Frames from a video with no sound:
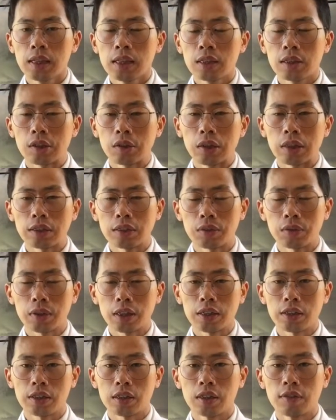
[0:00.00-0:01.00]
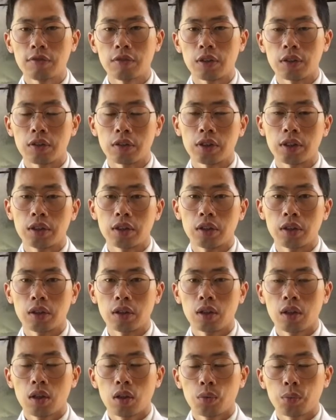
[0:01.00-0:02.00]
So as you can see from here,
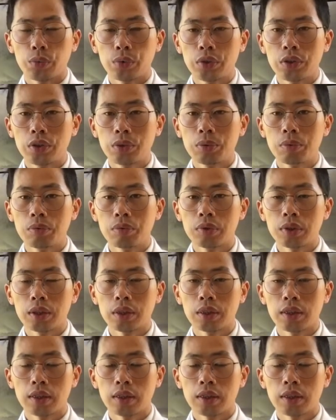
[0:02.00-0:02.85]
we use